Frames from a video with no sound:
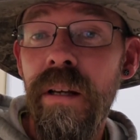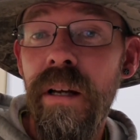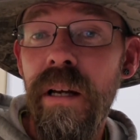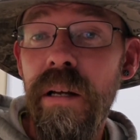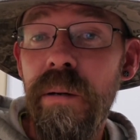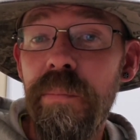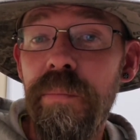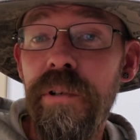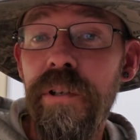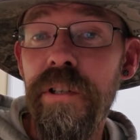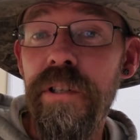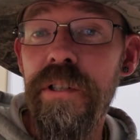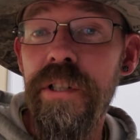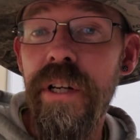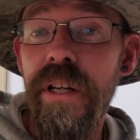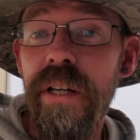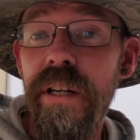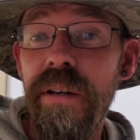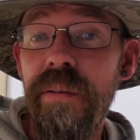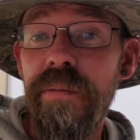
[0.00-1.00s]
I
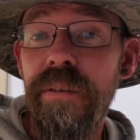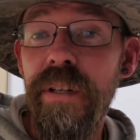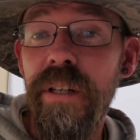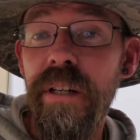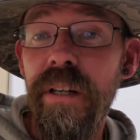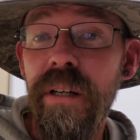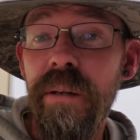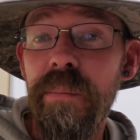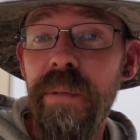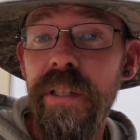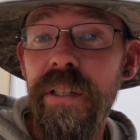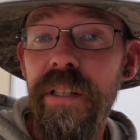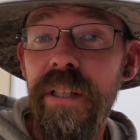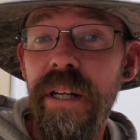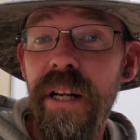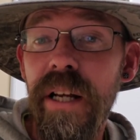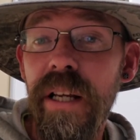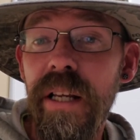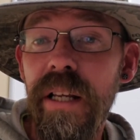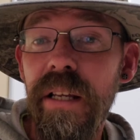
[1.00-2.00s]
appreciate every comment that
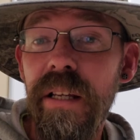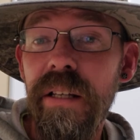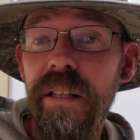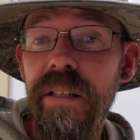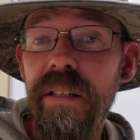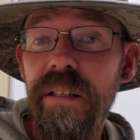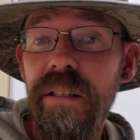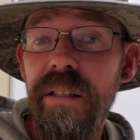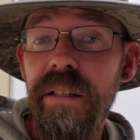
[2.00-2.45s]
I get.